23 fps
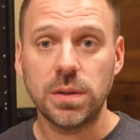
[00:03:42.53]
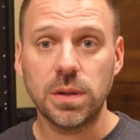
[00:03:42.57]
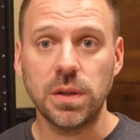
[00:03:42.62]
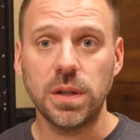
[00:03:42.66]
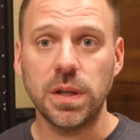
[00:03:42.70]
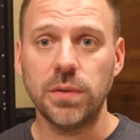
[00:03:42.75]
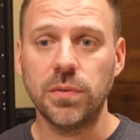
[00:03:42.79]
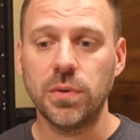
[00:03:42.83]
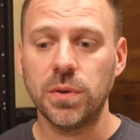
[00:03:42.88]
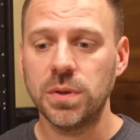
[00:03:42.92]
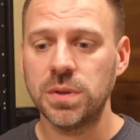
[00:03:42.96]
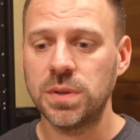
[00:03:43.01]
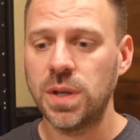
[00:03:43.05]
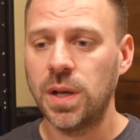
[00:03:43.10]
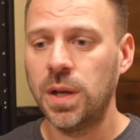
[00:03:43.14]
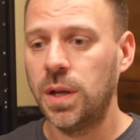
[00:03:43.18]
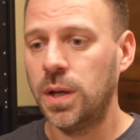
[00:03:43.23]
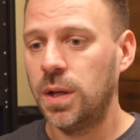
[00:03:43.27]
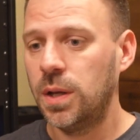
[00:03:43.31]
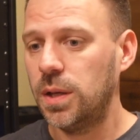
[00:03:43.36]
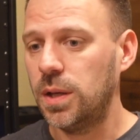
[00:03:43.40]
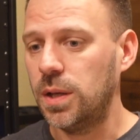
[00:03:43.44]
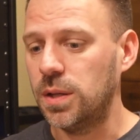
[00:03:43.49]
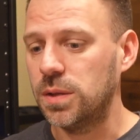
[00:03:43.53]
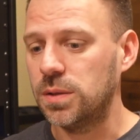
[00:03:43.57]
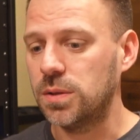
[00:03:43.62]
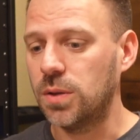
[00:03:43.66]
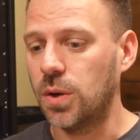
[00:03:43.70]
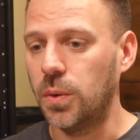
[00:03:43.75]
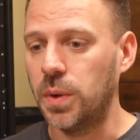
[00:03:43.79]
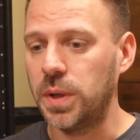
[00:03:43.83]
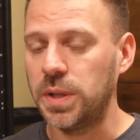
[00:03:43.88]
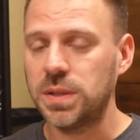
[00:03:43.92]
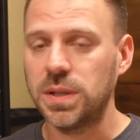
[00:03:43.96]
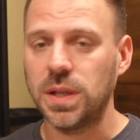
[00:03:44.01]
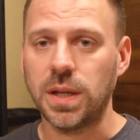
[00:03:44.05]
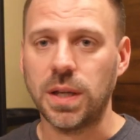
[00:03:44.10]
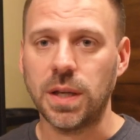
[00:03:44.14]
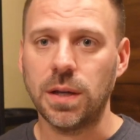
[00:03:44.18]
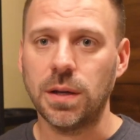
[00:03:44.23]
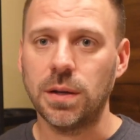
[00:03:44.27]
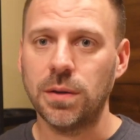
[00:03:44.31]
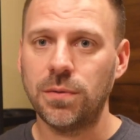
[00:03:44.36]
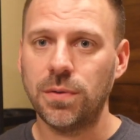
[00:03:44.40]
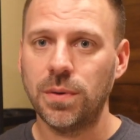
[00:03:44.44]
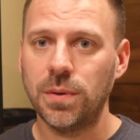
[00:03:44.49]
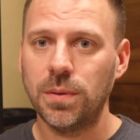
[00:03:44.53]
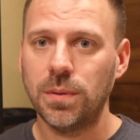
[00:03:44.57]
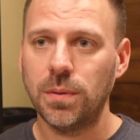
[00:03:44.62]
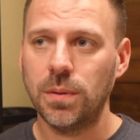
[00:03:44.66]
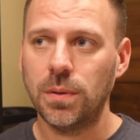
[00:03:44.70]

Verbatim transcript: delivers is going to give